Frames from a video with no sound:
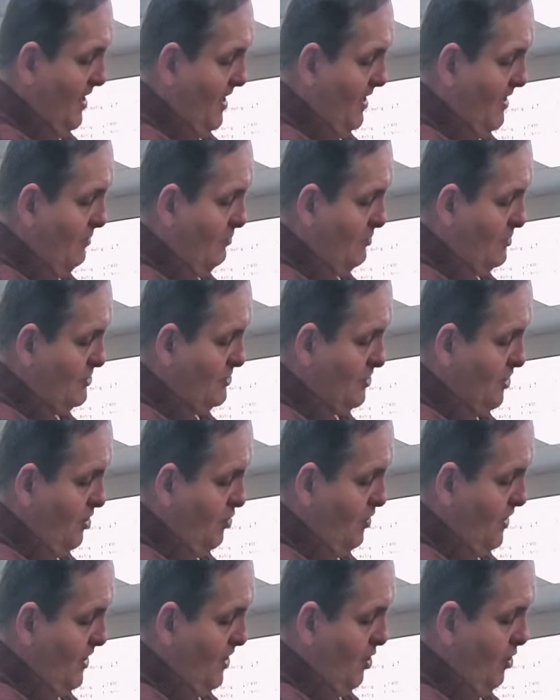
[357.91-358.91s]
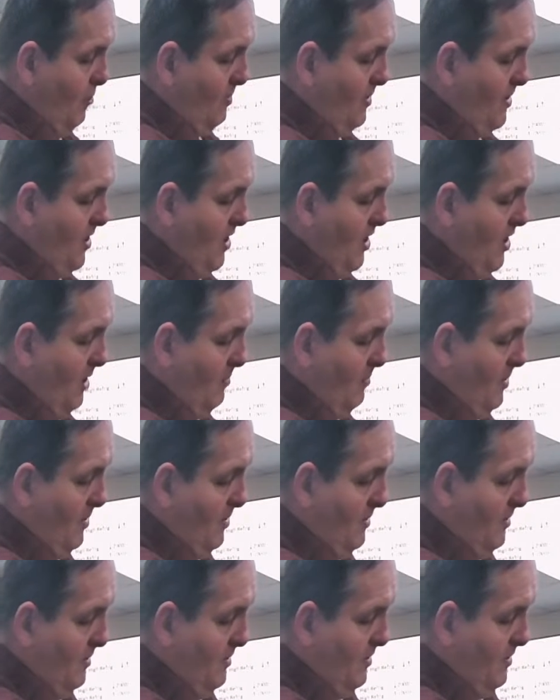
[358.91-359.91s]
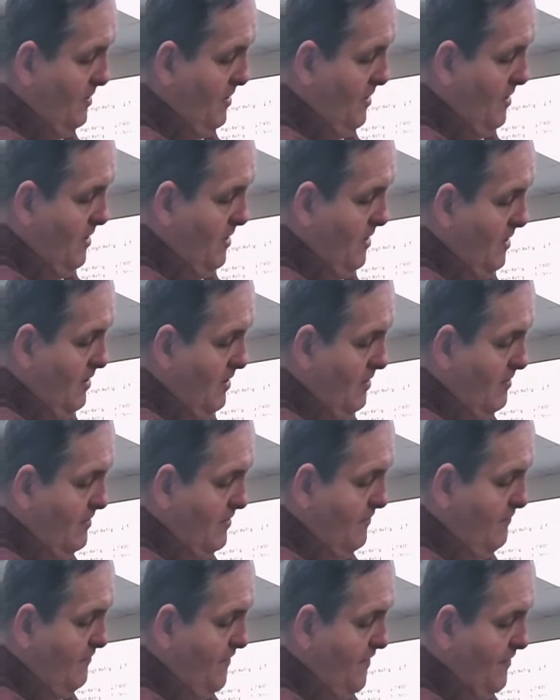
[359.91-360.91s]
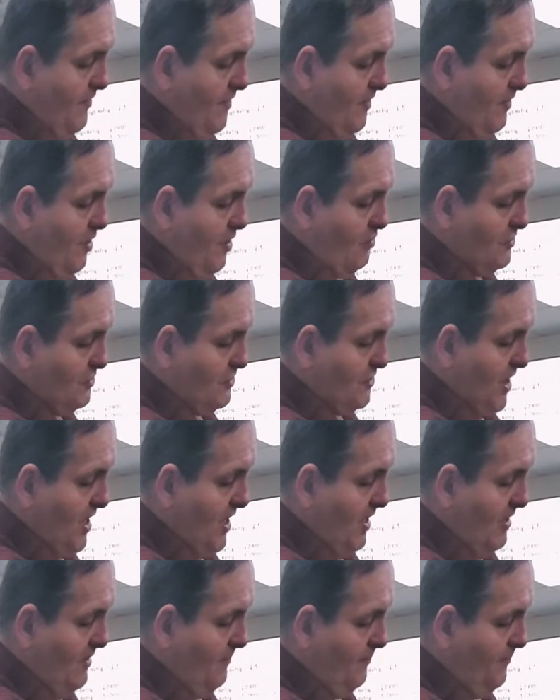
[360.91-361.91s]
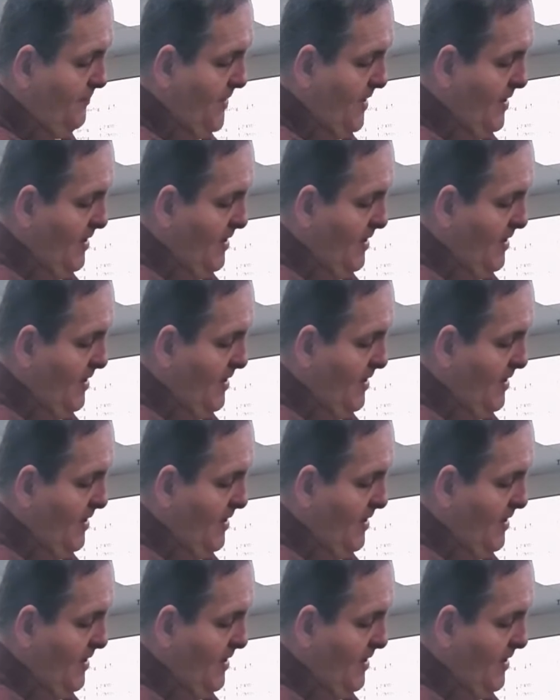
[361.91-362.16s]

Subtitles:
and then we'll slowly open up the low side,